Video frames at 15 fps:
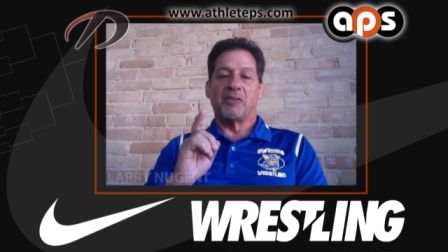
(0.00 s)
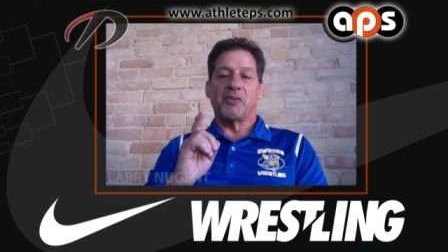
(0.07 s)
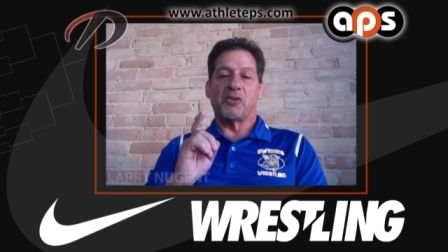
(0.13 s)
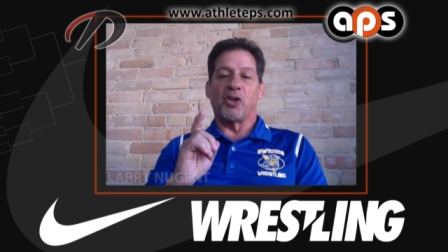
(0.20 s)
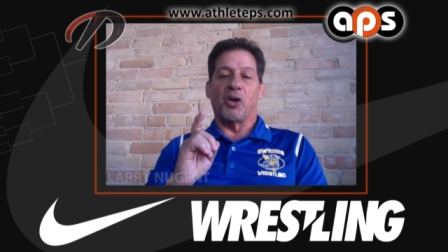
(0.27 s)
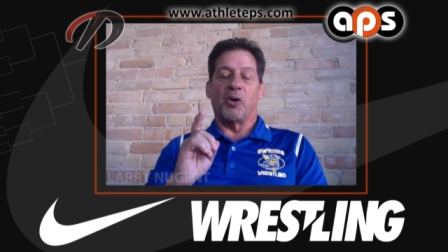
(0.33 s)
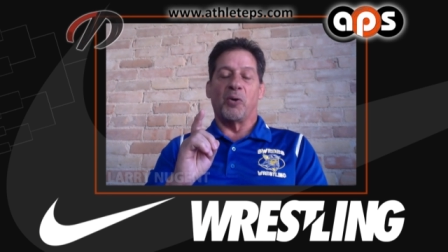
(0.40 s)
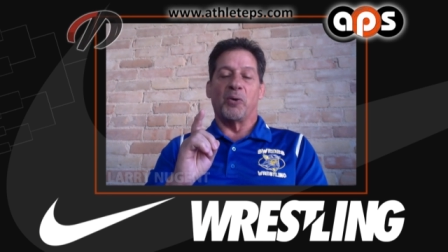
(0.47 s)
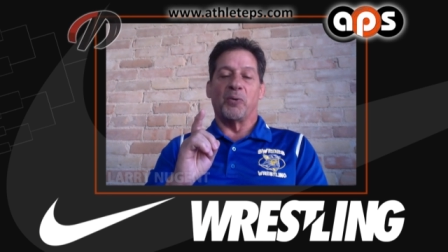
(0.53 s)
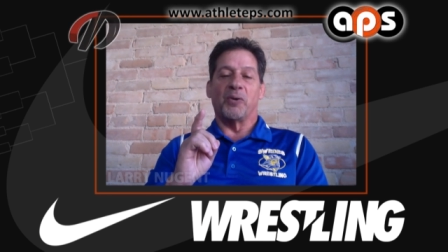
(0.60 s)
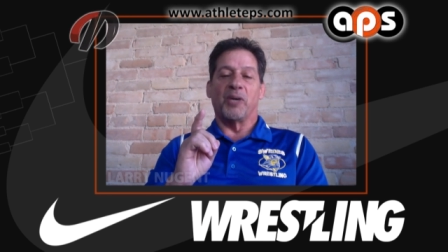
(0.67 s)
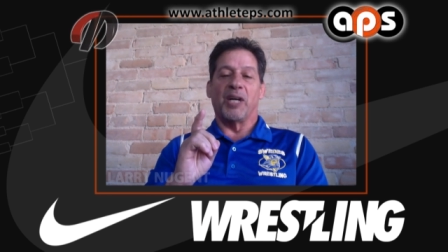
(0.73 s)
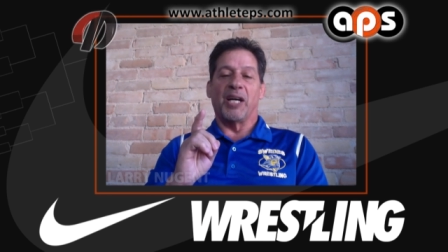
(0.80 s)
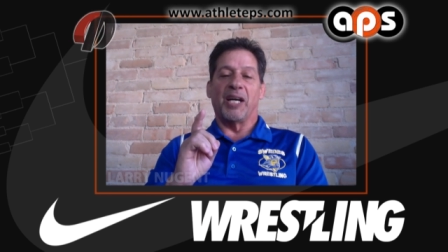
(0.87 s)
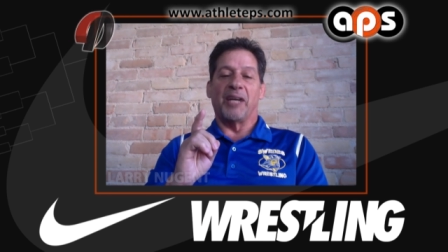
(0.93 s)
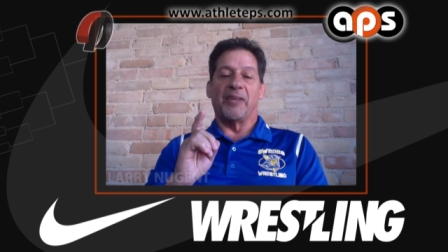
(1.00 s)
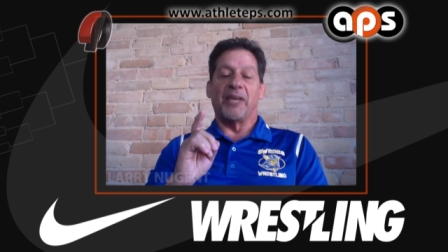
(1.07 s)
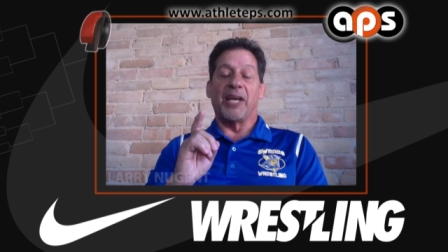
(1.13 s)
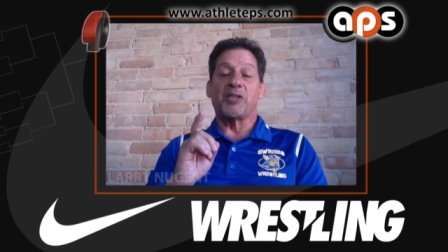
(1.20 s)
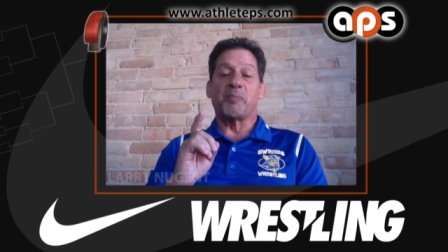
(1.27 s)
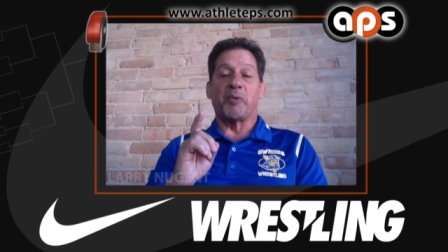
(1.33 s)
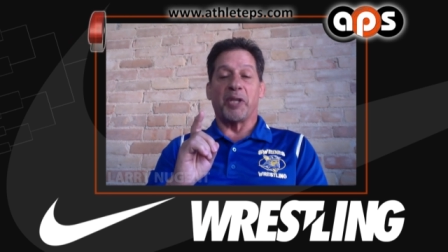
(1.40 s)
So uh, that's,
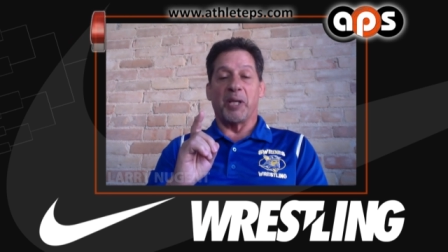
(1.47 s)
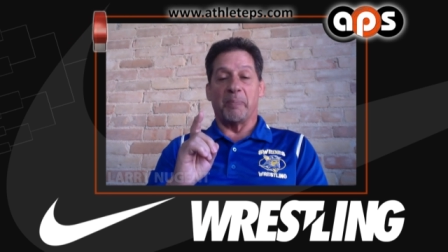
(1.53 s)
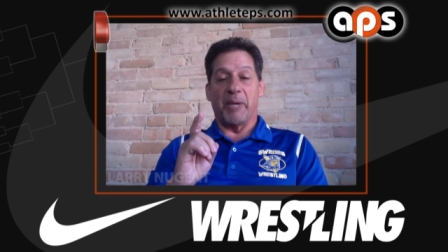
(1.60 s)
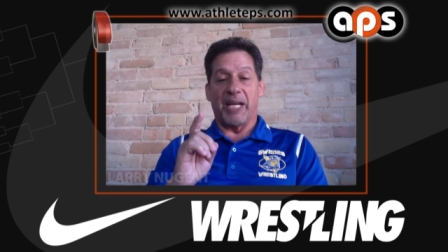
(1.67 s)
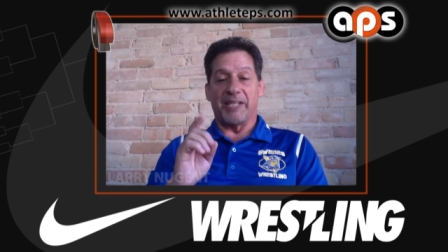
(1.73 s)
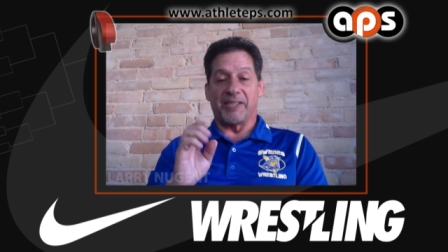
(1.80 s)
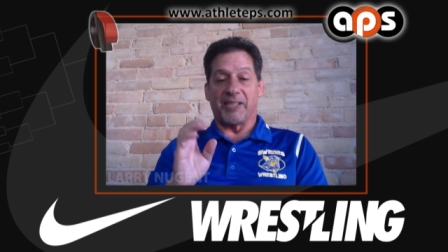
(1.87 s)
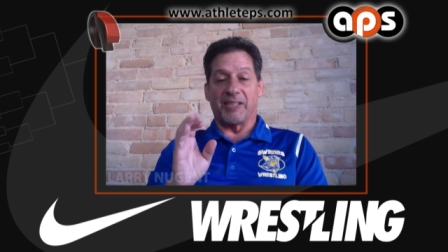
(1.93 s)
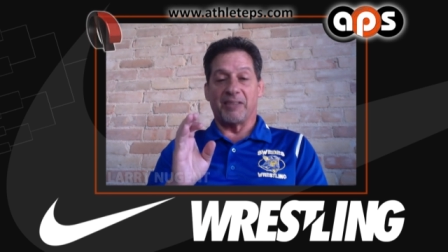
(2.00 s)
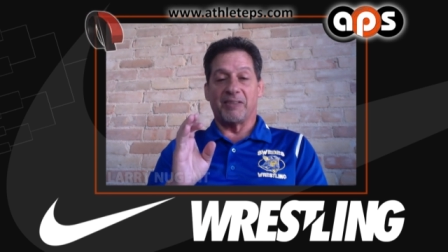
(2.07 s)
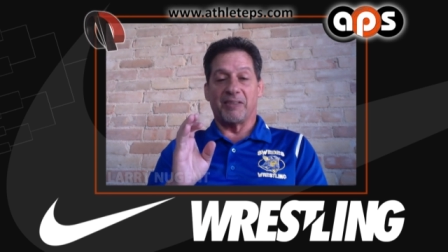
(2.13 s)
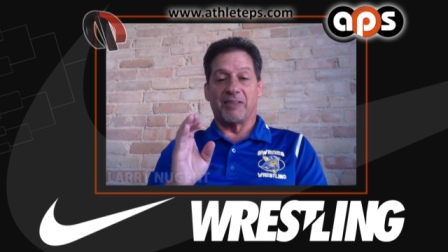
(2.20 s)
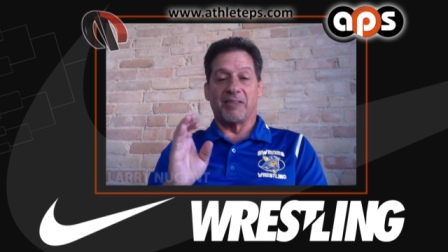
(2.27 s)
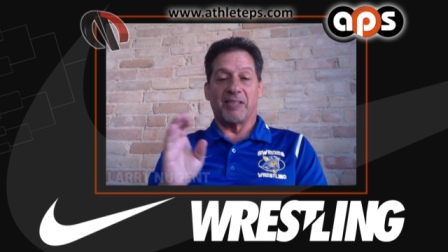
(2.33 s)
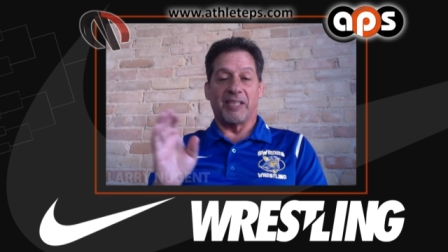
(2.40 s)
that's, pretty amazing.